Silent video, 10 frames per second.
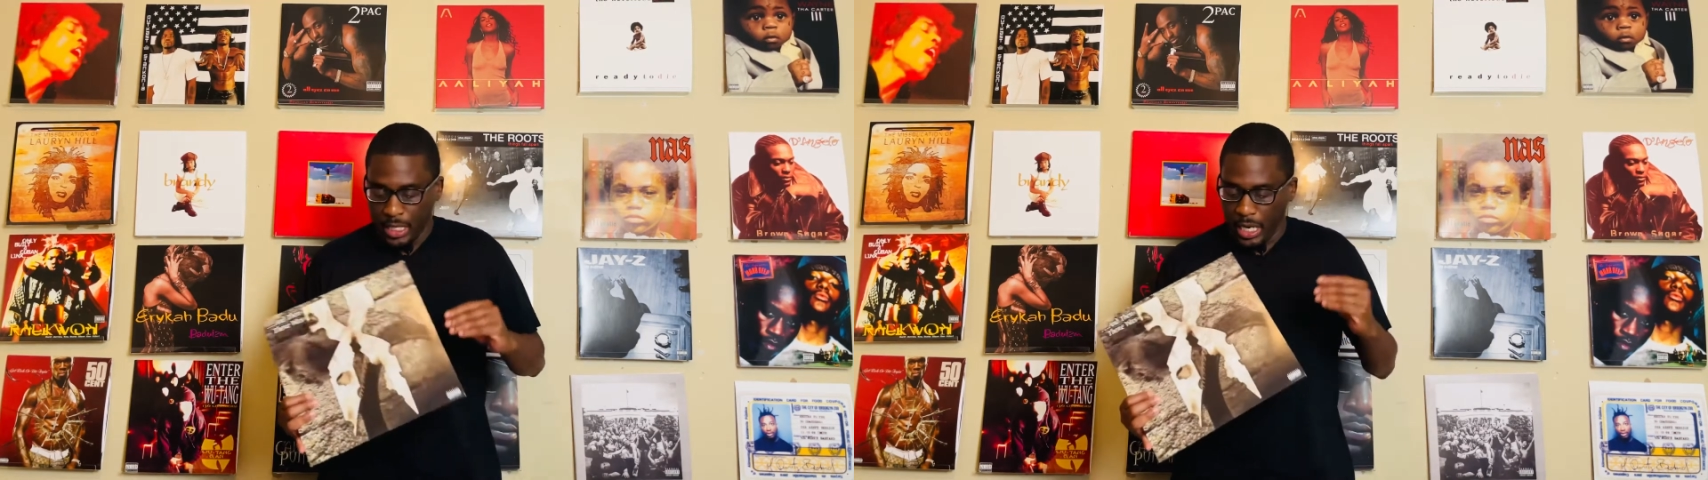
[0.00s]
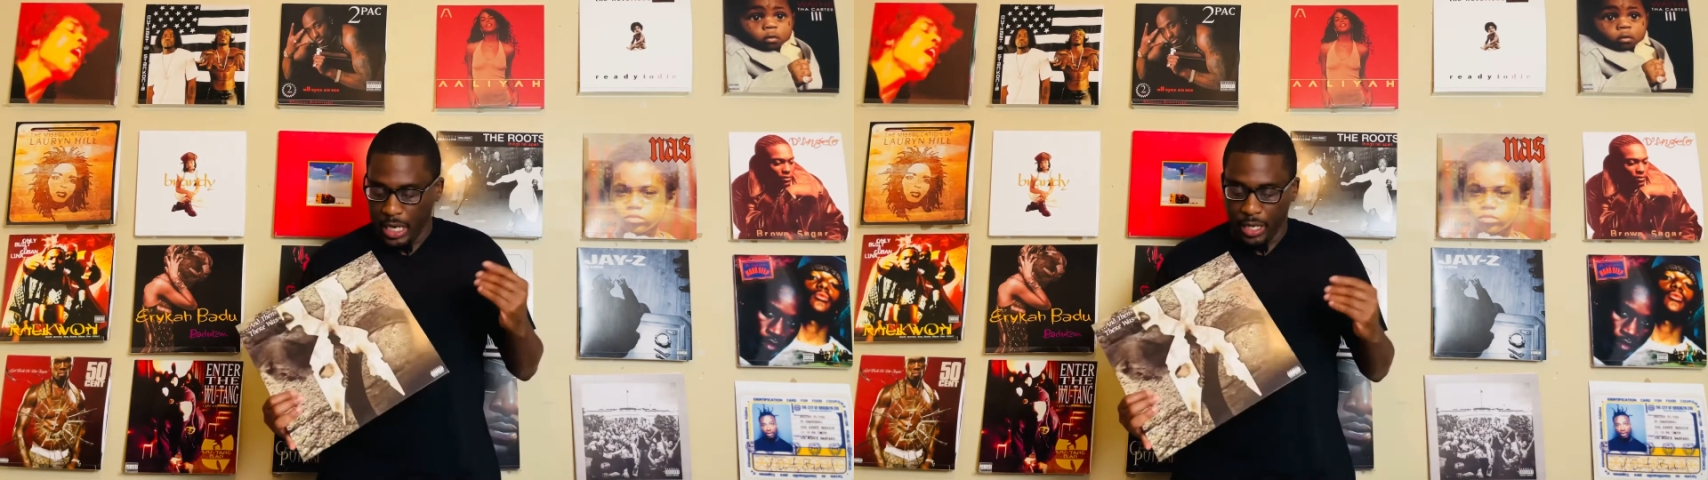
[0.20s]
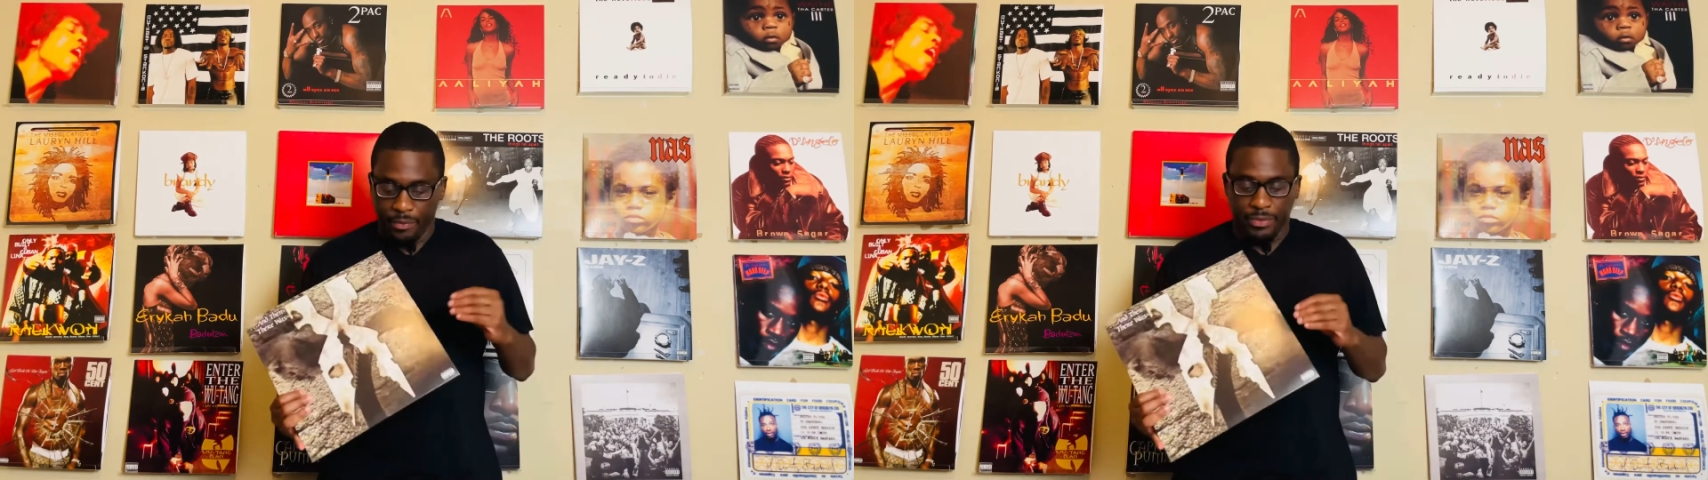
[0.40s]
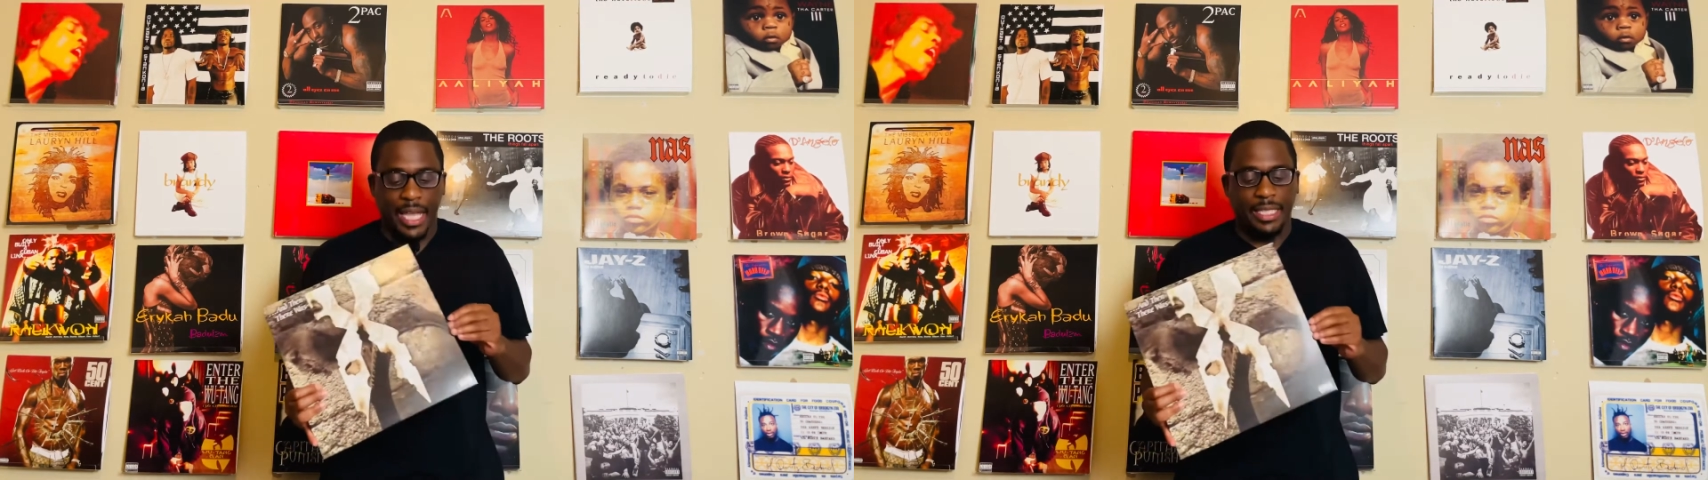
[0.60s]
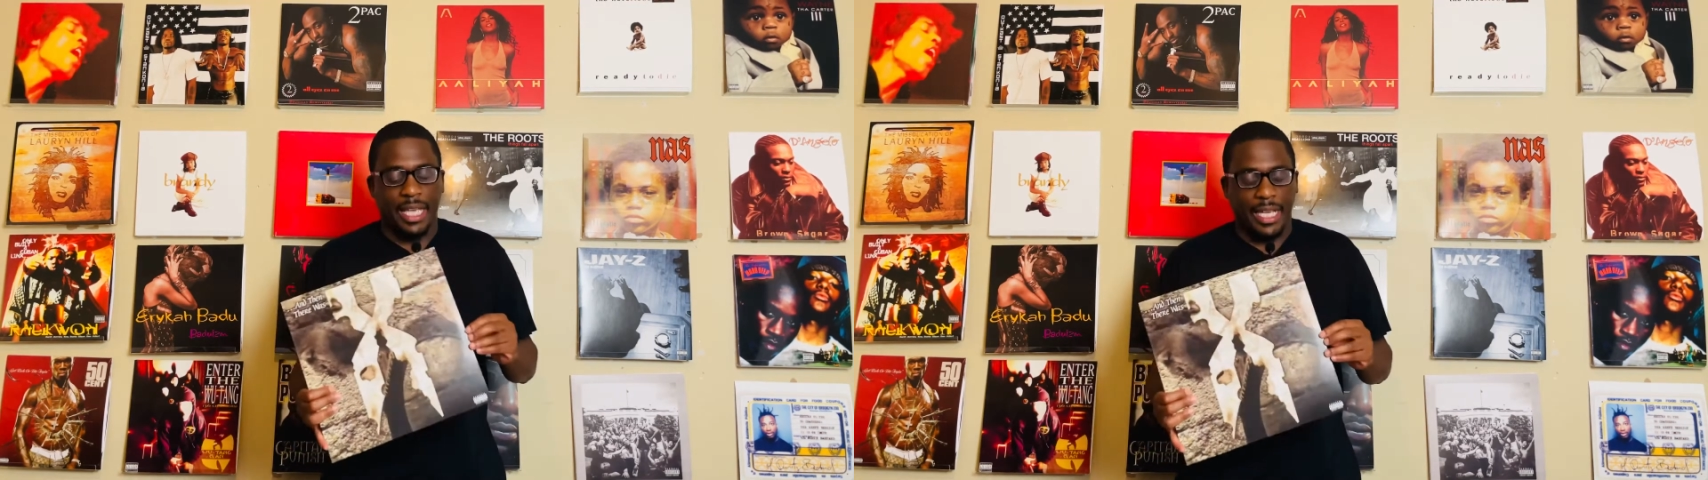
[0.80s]
of
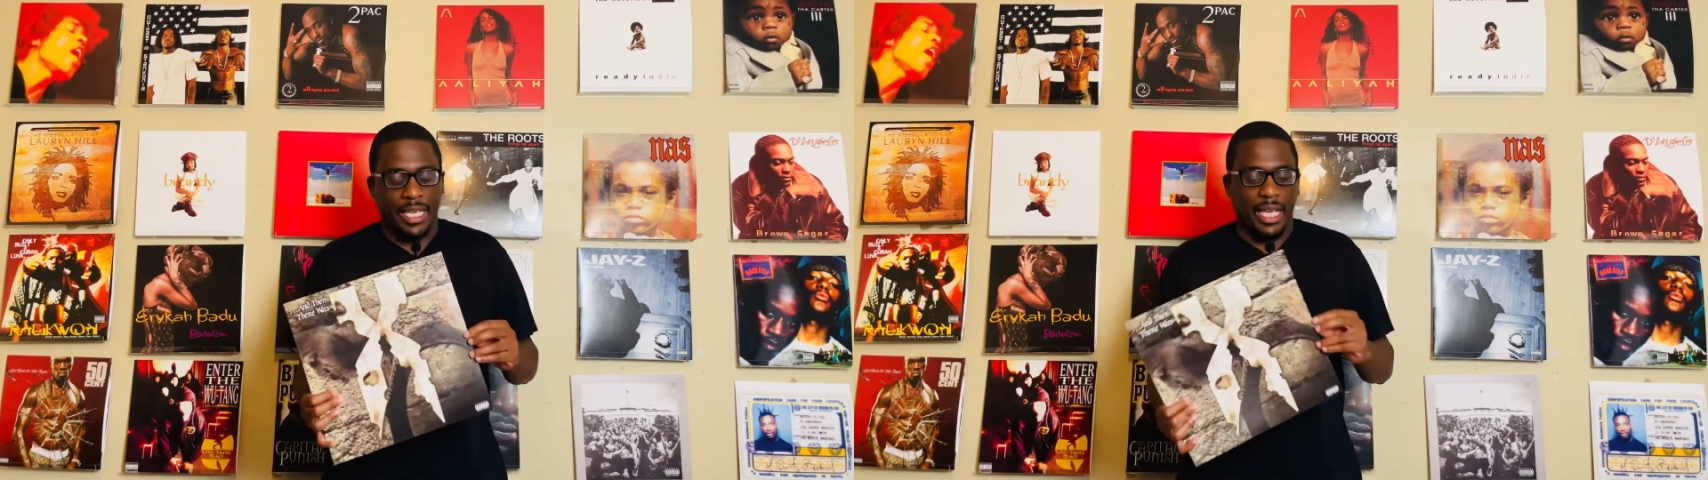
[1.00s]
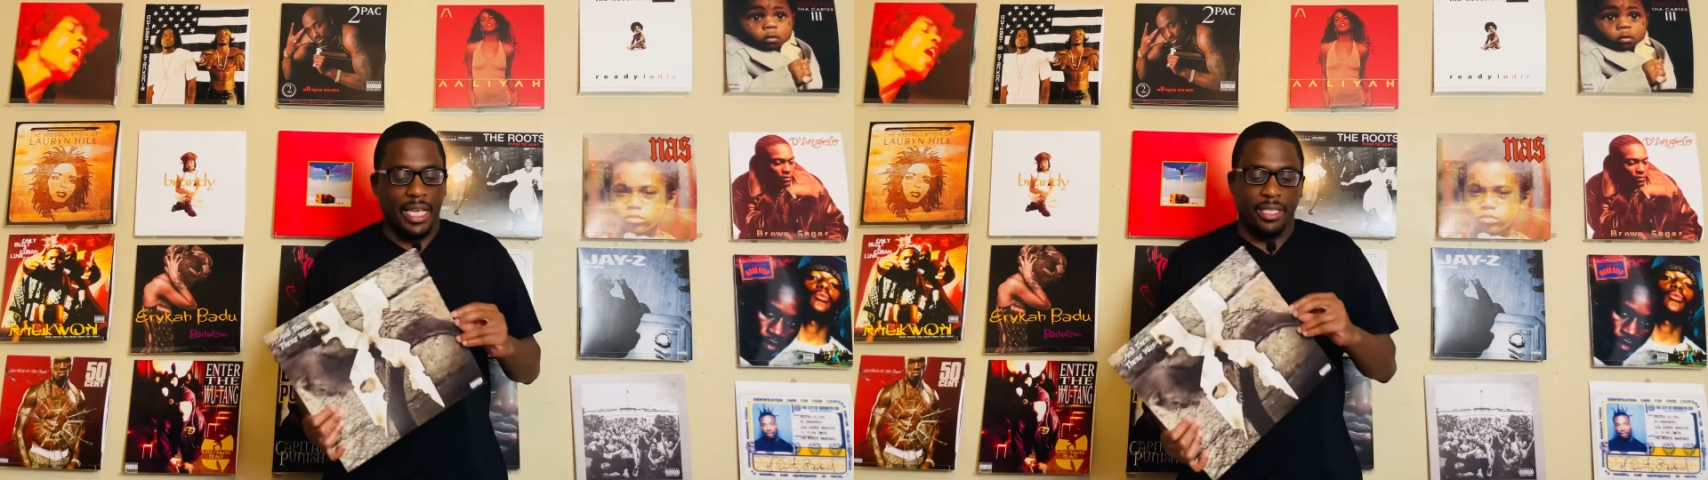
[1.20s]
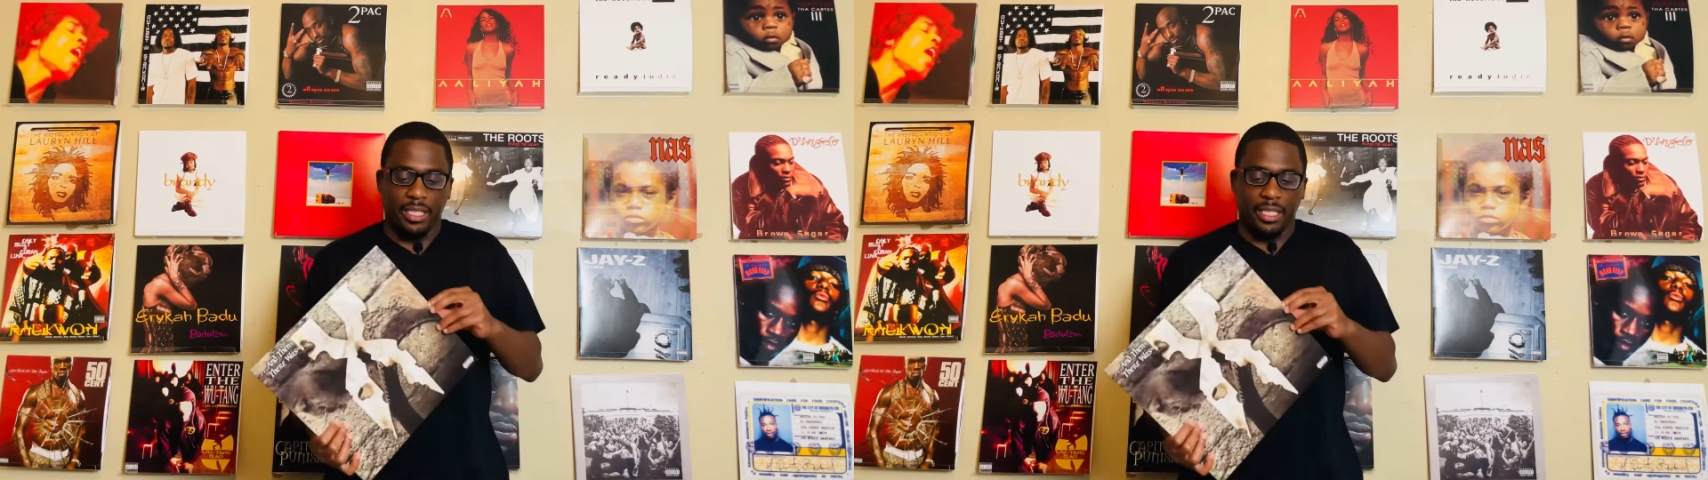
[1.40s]
that decade.